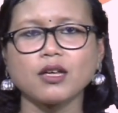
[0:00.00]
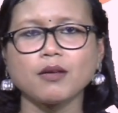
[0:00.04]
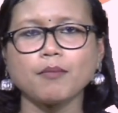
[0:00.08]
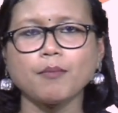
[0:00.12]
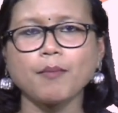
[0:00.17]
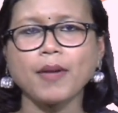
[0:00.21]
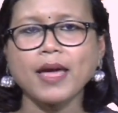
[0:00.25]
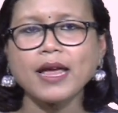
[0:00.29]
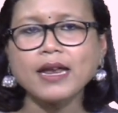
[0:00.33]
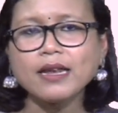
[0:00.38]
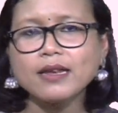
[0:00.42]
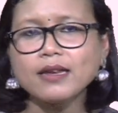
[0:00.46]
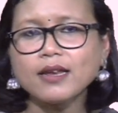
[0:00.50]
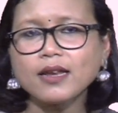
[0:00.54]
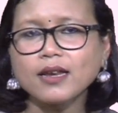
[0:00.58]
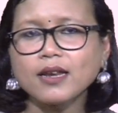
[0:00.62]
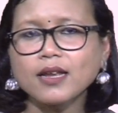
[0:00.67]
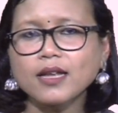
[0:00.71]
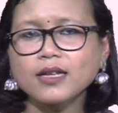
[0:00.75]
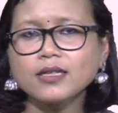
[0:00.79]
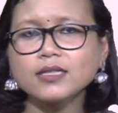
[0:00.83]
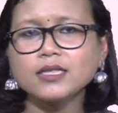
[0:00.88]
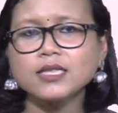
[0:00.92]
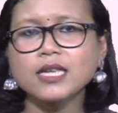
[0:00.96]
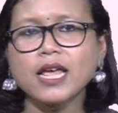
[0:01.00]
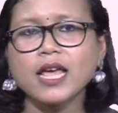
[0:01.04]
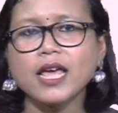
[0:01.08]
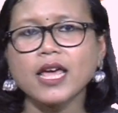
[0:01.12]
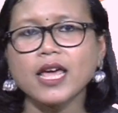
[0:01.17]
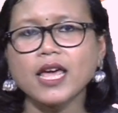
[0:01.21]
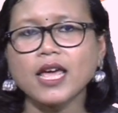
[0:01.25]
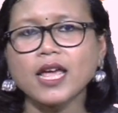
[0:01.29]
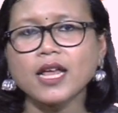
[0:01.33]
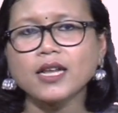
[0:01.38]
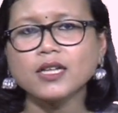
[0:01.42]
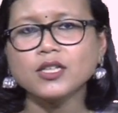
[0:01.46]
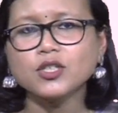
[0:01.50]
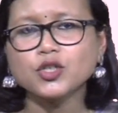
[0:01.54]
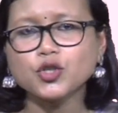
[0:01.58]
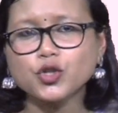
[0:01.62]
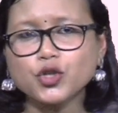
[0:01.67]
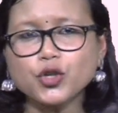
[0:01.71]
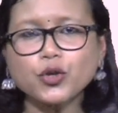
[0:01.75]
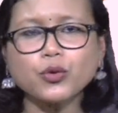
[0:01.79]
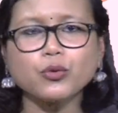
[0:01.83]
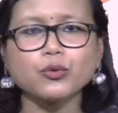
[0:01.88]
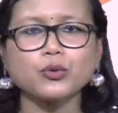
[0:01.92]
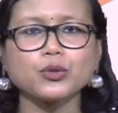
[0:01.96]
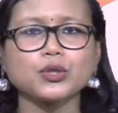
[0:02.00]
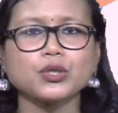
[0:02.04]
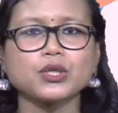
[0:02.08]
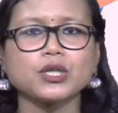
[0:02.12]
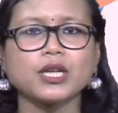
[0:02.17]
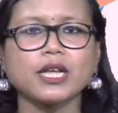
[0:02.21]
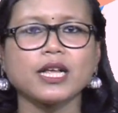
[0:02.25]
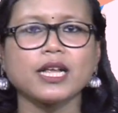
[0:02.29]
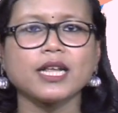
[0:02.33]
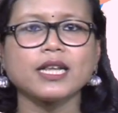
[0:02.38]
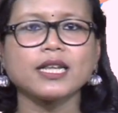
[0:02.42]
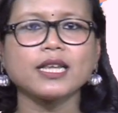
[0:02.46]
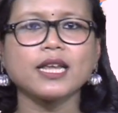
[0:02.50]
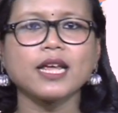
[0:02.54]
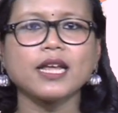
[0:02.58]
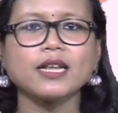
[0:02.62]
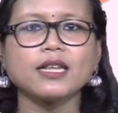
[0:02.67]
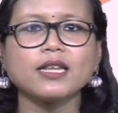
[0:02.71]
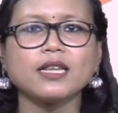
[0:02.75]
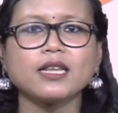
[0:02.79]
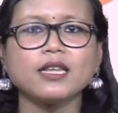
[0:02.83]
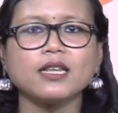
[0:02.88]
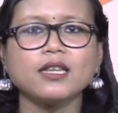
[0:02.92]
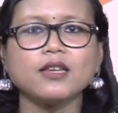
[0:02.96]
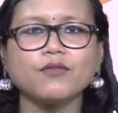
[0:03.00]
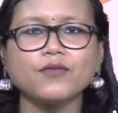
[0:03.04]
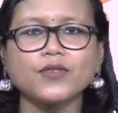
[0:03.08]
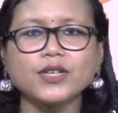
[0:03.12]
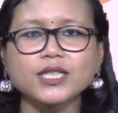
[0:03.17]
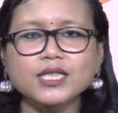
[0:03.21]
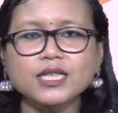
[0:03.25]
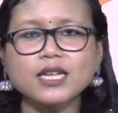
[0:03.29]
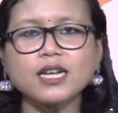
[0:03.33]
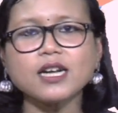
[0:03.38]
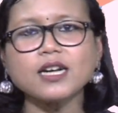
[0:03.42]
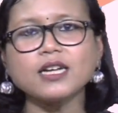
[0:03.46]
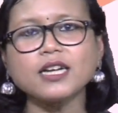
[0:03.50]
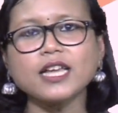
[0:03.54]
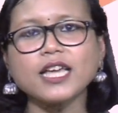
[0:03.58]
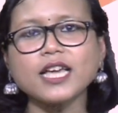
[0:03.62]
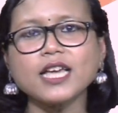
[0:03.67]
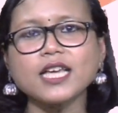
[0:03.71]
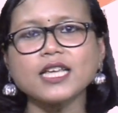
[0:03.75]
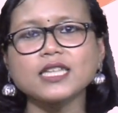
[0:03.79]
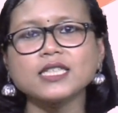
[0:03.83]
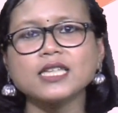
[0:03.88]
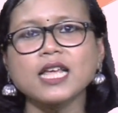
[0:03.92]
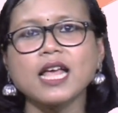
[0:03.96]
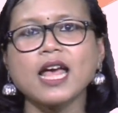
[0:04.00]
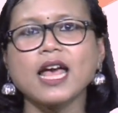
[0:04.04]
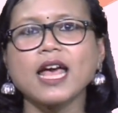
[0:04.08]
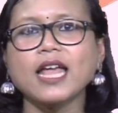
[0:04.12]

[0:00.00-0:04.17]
Maintenance ensures that the facilities